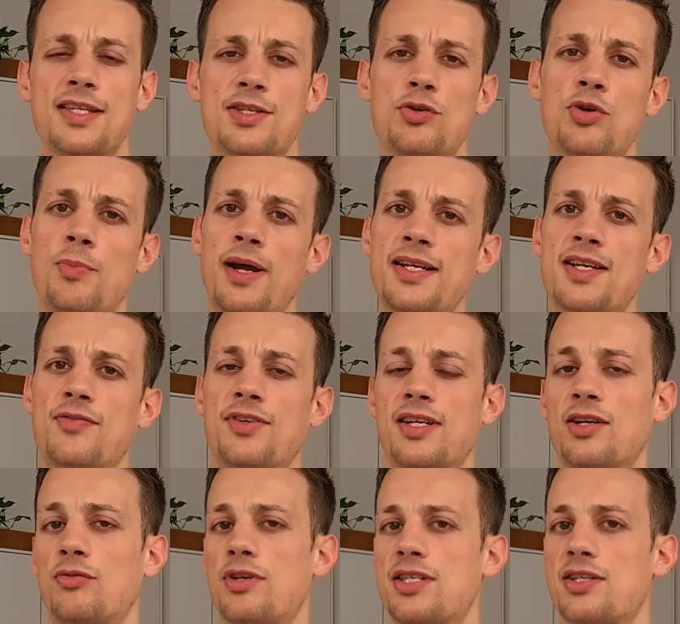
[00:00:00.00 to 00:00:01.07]
And so you might have
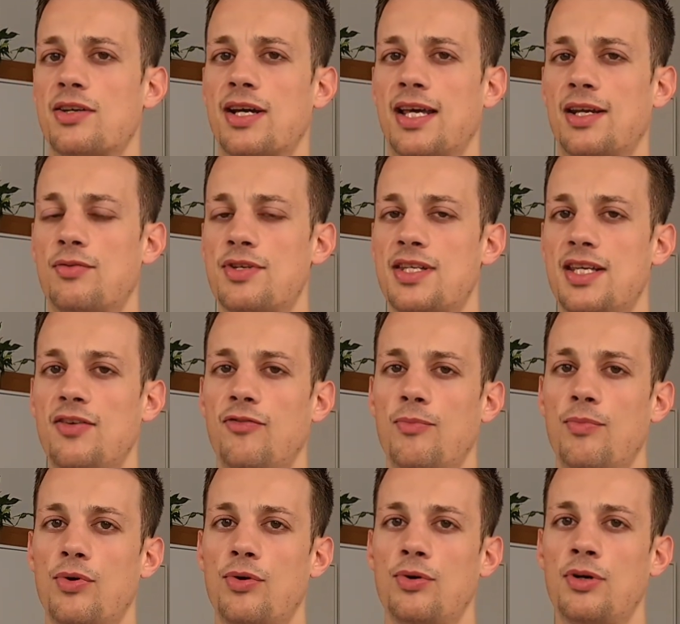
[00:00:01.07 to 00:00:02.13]
to increase your calories
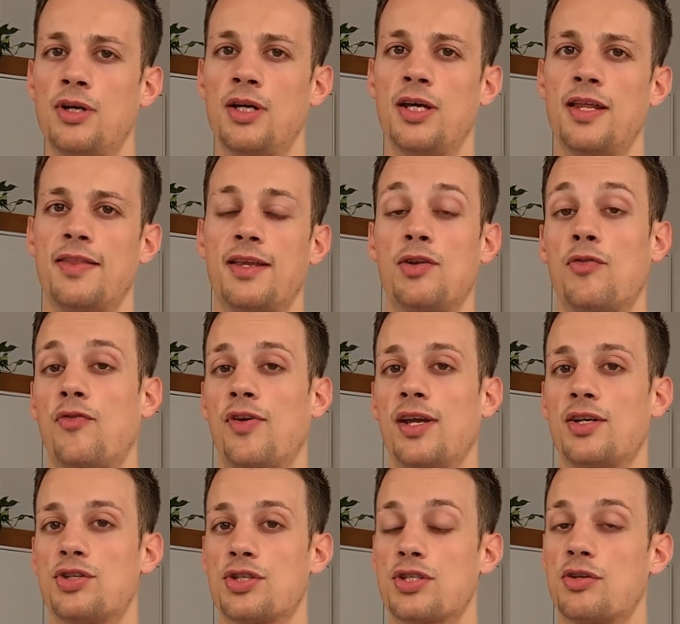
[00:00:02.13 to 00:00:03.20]
even more than you
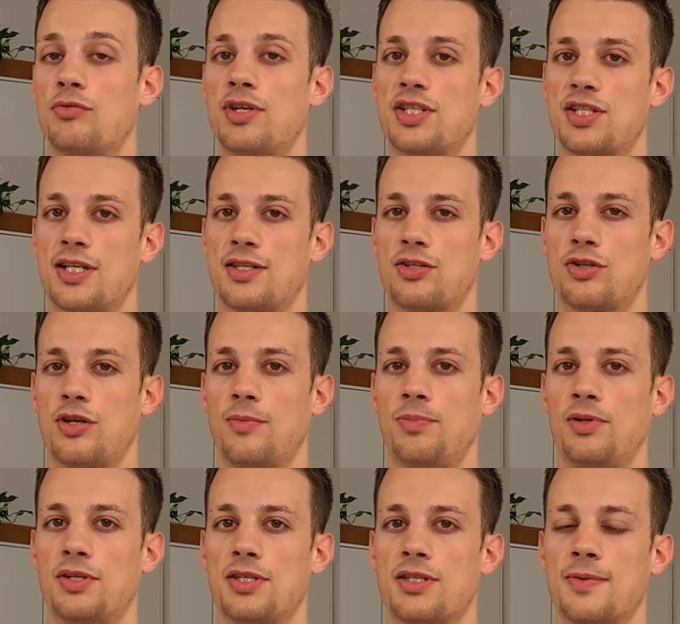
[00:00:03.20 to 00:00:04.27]
think just to reach that
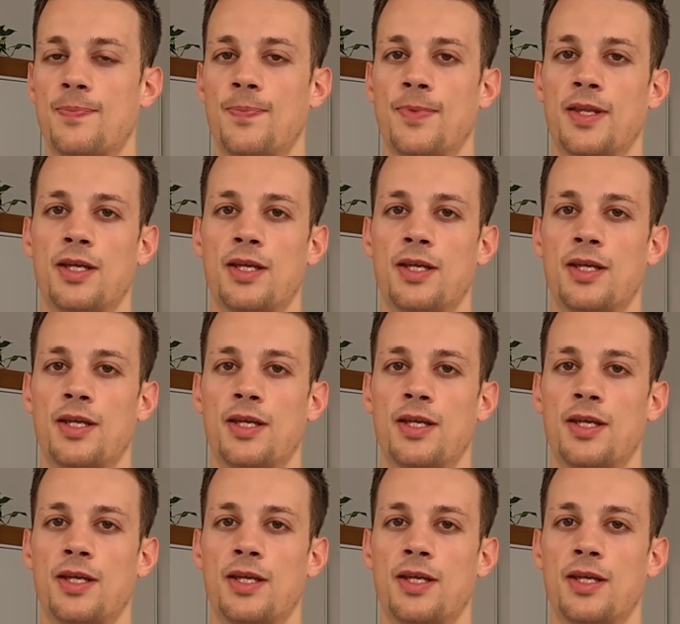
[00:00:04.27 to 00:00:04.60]
surplus.